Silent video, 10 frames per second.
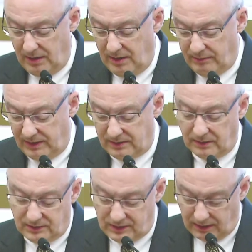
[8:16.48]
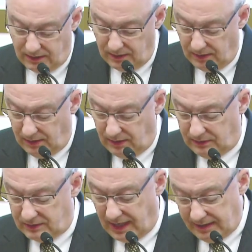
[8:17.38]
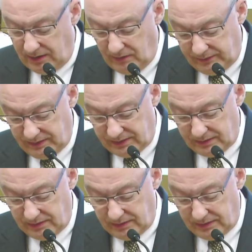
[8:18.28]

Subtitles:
President Zhang, the signing of this